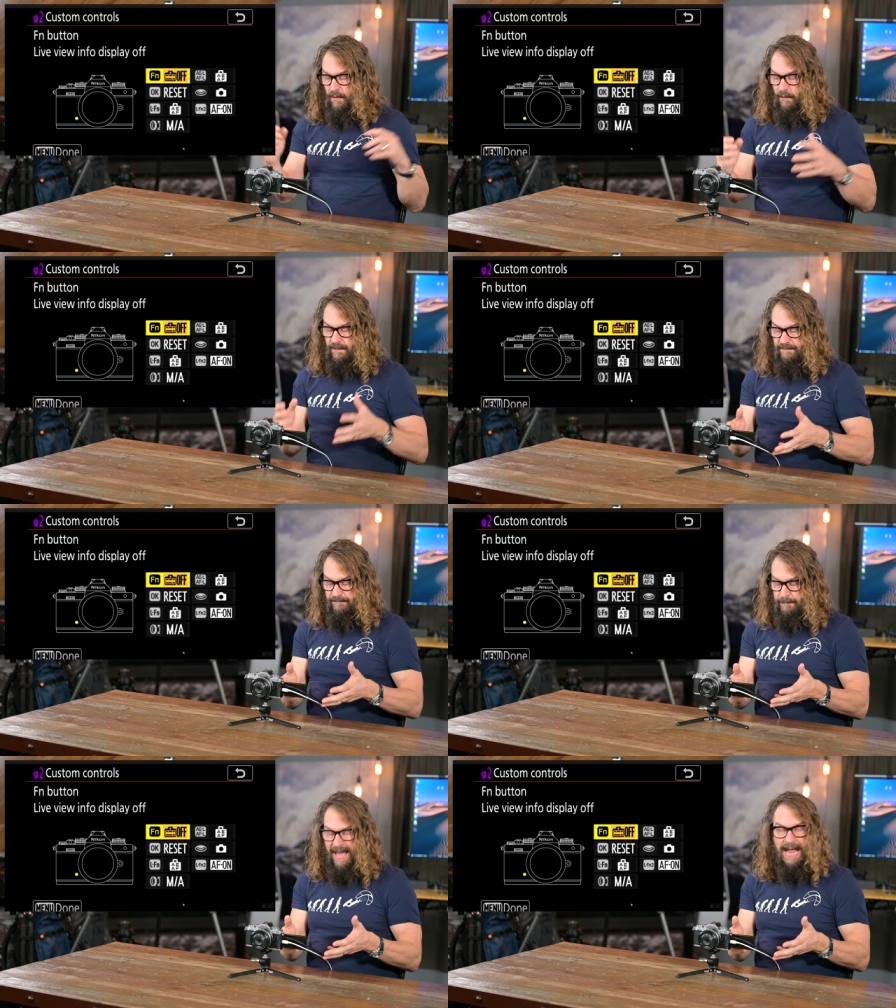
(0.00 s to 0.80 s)
or the
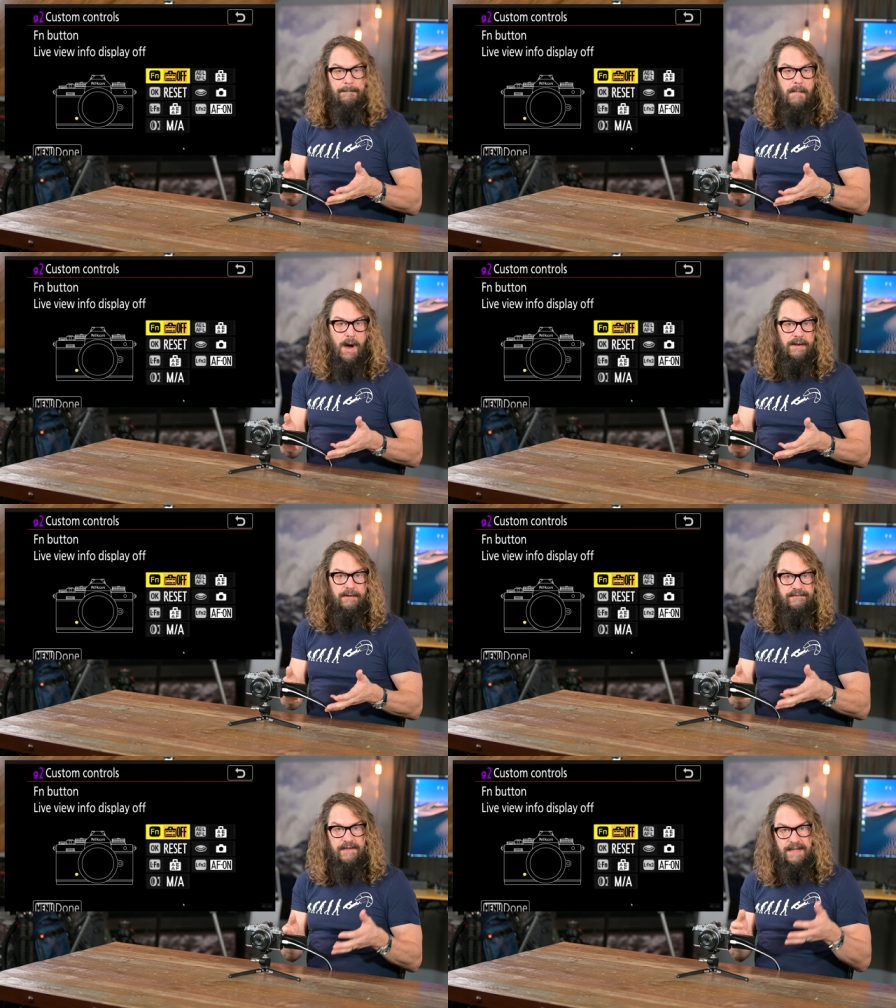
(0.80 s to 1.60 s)
back
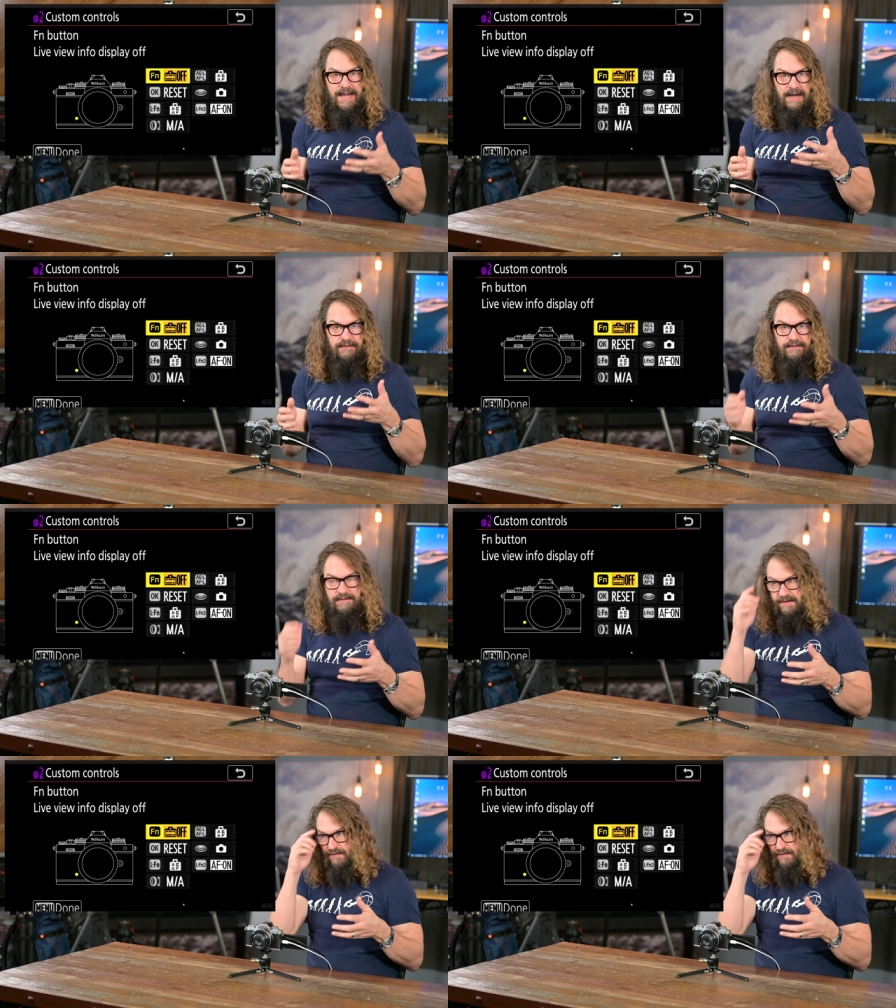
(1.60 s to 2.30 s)
monitor so you can actually see